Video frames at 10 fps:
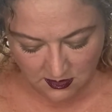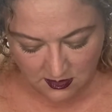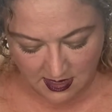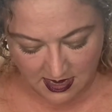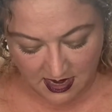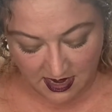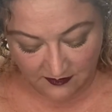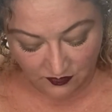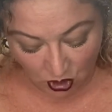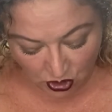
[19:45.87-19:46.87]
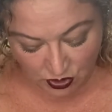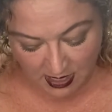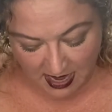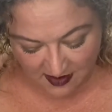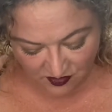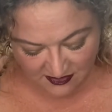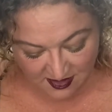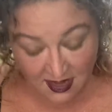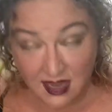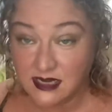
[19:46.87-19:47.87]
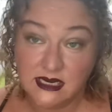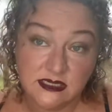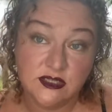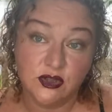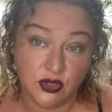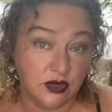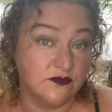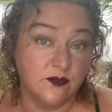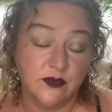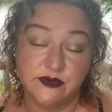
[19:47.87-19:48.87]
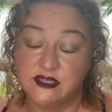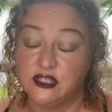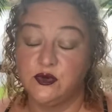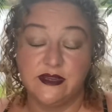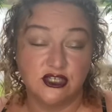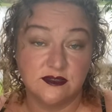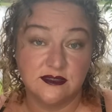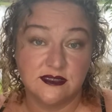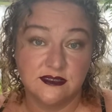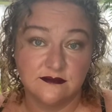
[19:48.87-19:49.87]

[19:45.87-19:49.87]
And I have learned everything I needed to learn from those situations.